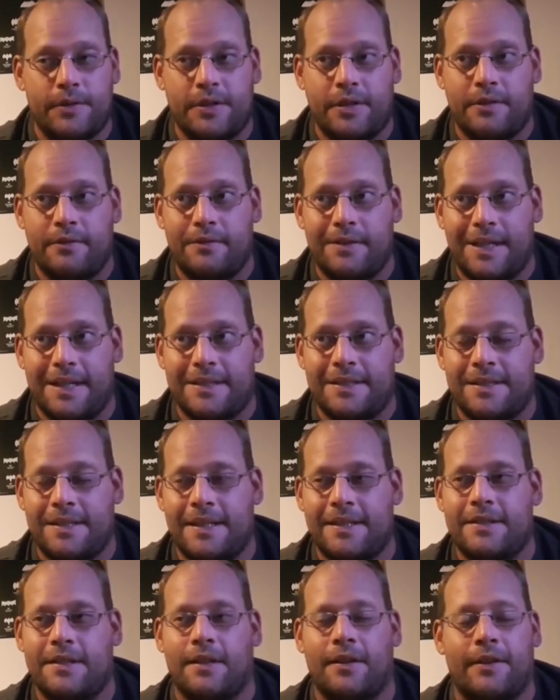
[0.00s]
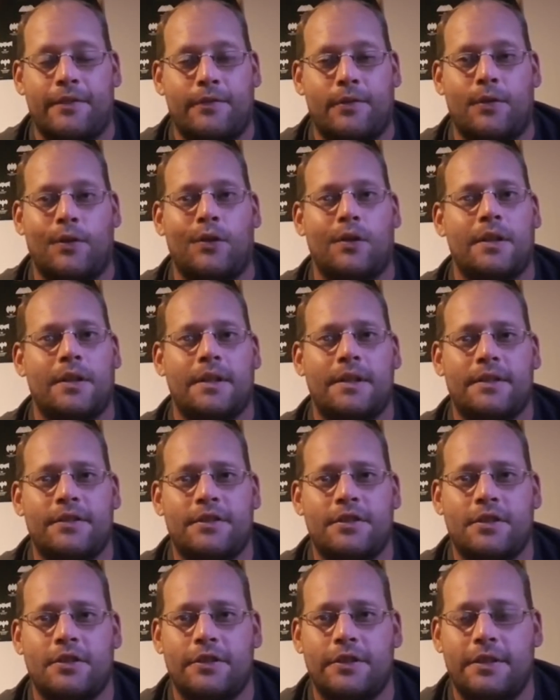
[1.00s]
I was going to react to this, and I thought
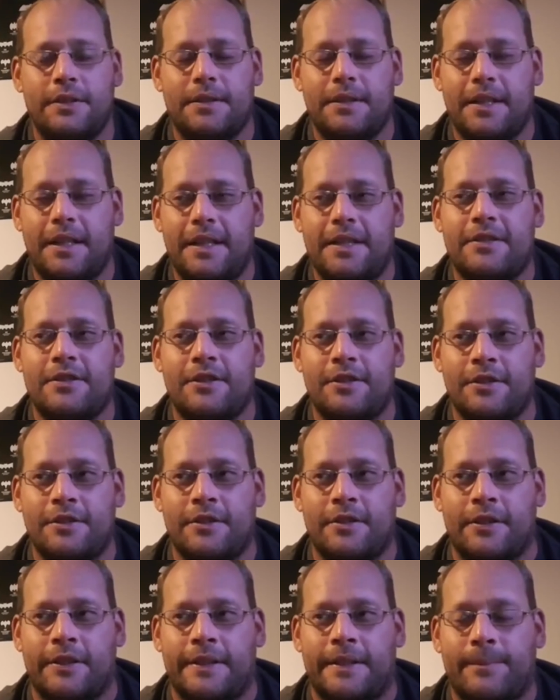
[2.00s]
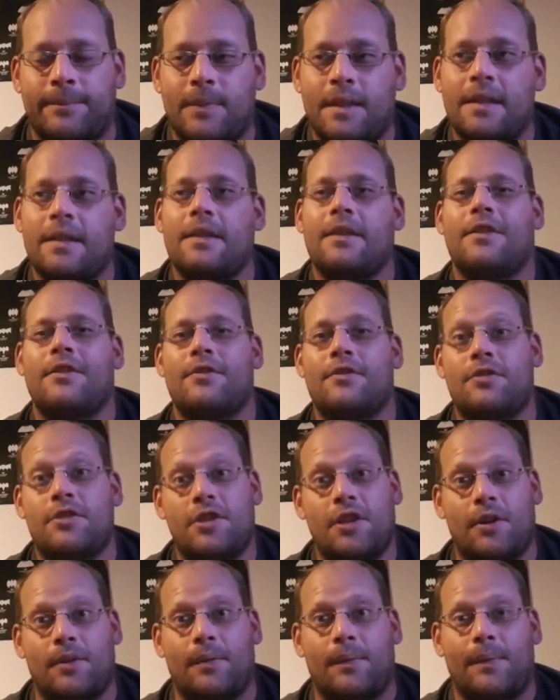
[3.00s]
tonight is a good night.
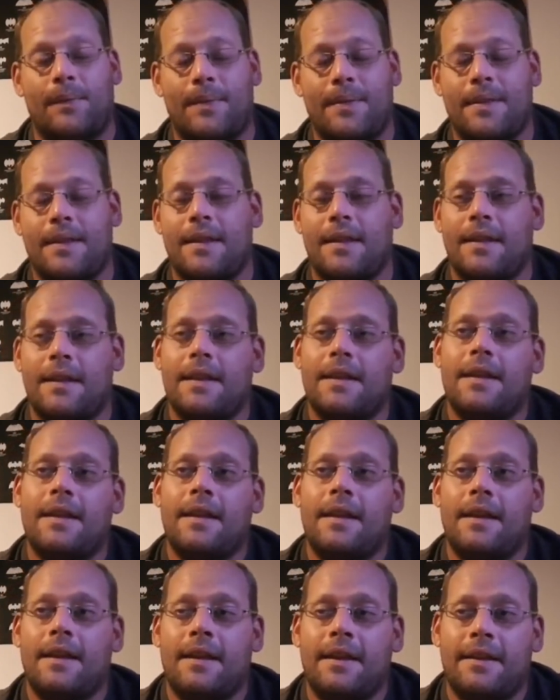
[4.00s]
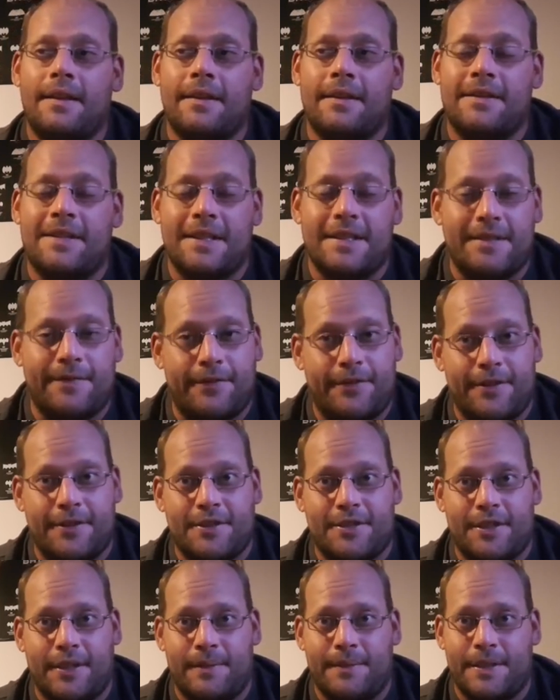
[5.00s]
So, this is a
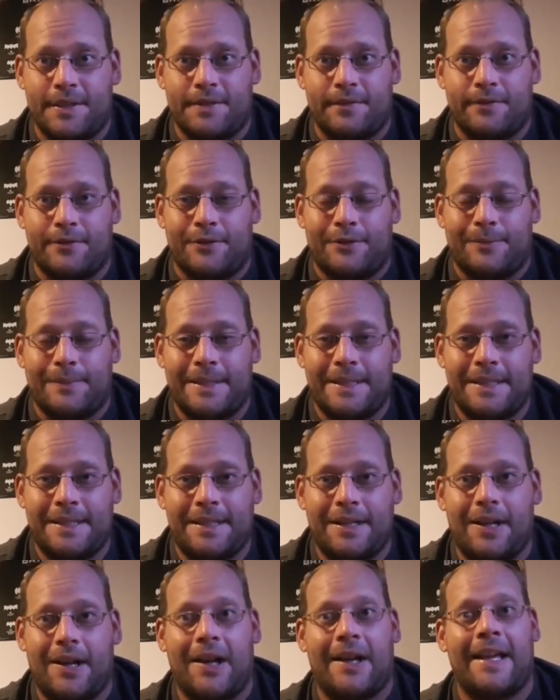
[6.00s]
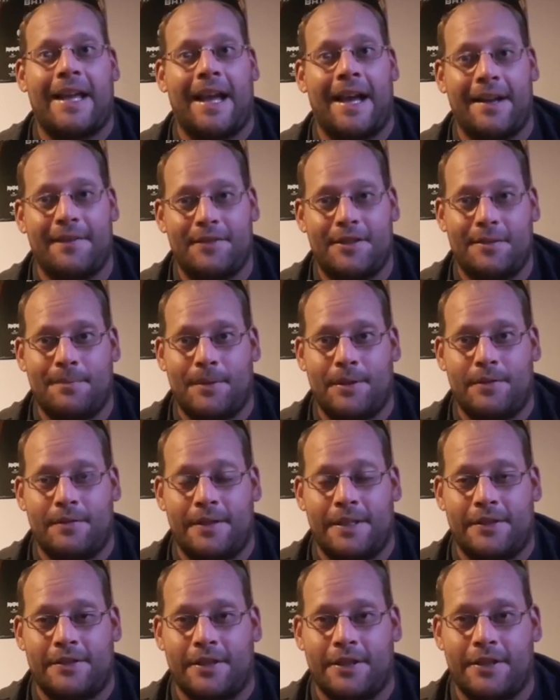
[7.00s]
first time listen for me. I have done my
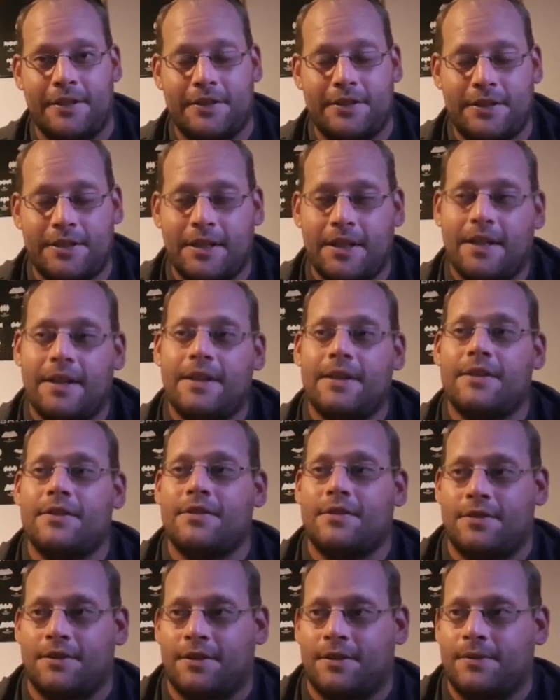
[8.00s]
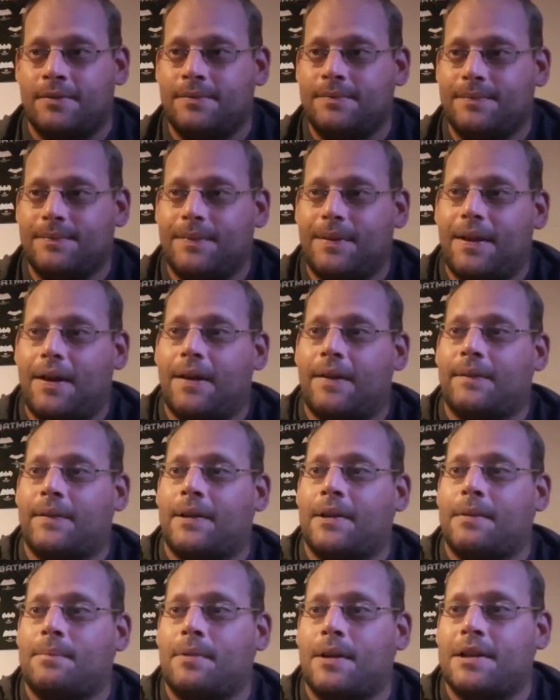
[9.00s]
research, so
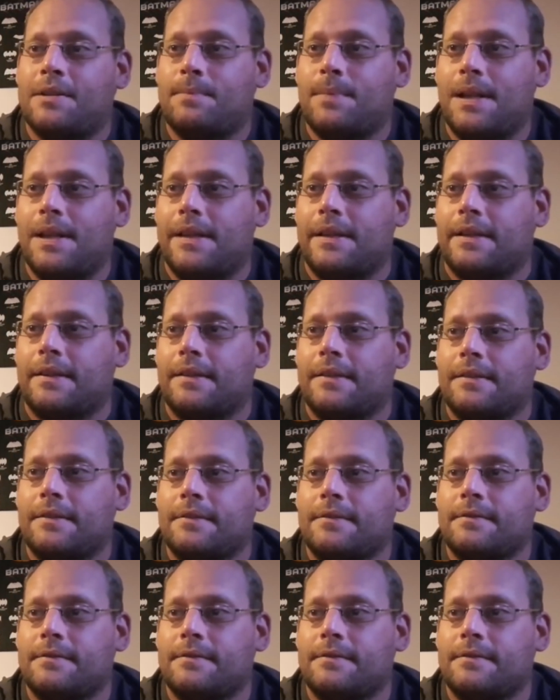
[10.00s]
I'm going to press play.